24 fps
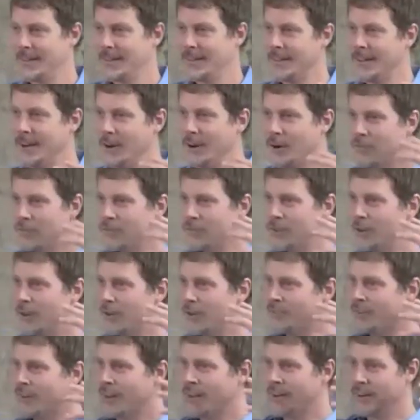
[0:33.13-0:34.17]
a few
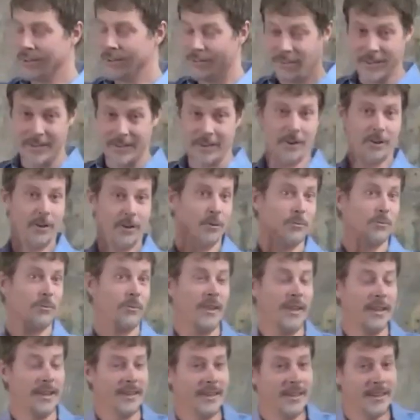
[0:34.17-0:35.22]
different areas like our own
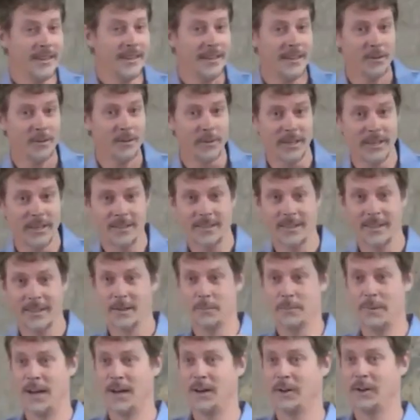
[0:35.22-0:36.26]
thinking. We could think
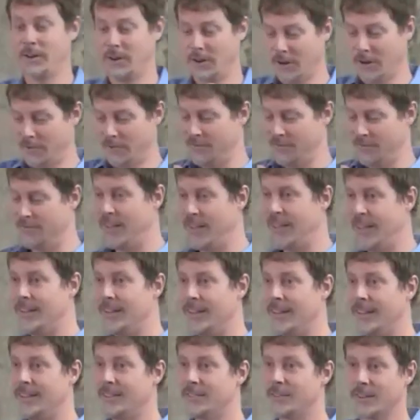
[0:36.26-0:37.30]
about our
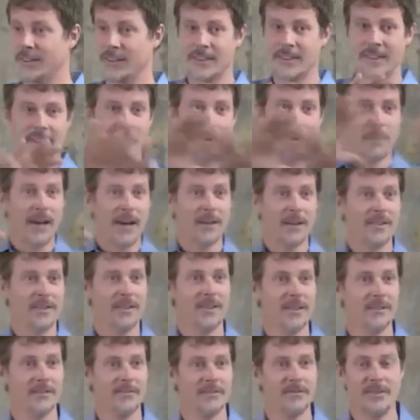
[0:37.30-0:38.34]
feelings. We could think about
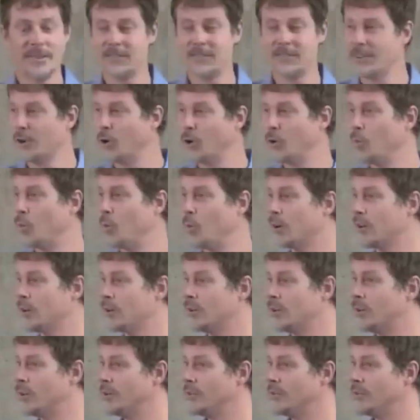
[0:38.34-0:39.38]
the physical
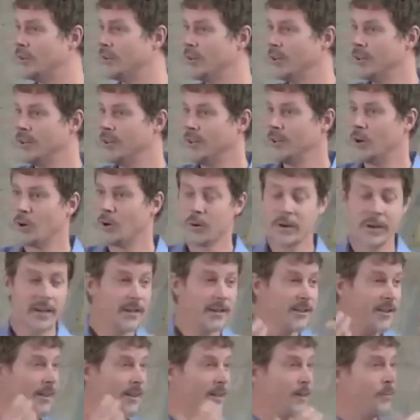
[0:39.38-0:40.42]
world, or we
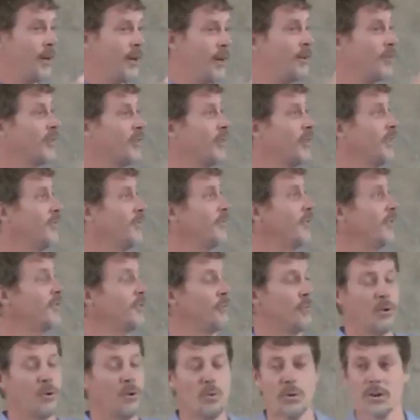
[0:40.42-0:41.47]
could think about the
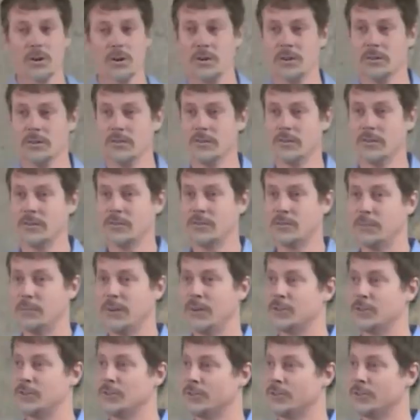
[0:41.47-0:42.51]
invisible world, the
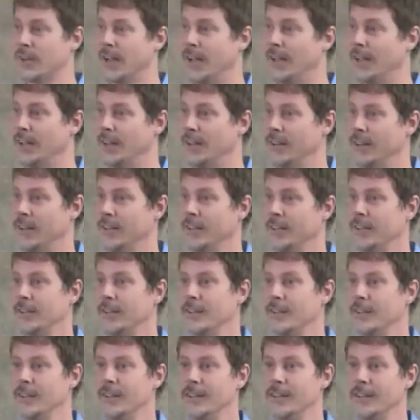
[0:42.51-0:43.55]
spiritual reality.
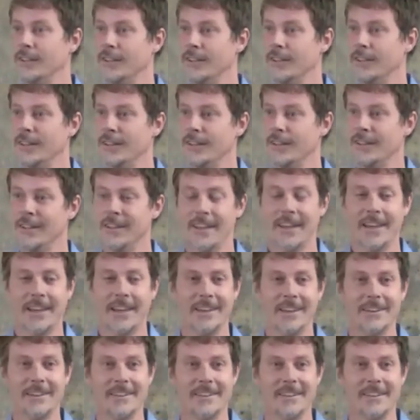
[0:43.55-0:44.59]

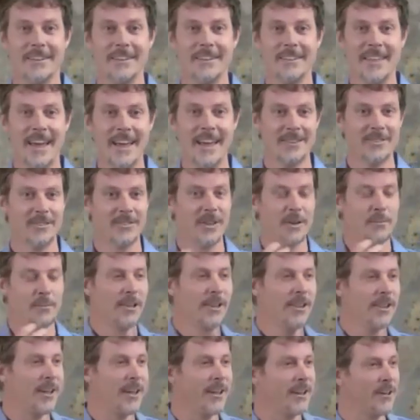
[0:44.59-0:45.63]
And that
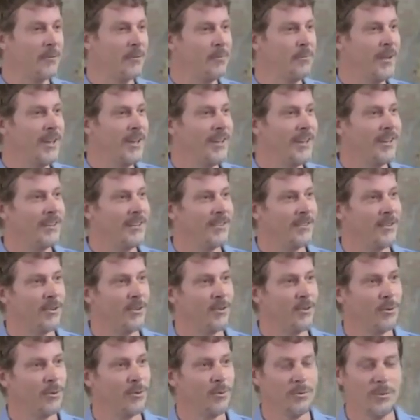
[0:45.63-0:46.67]
stimulated me
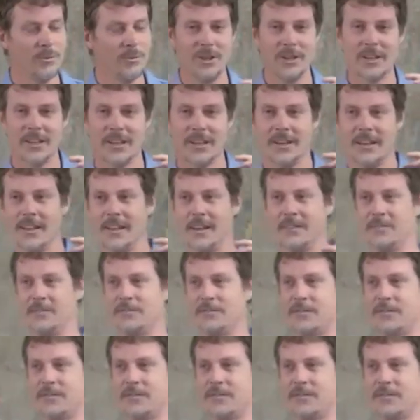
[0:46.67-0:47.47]
into looking at it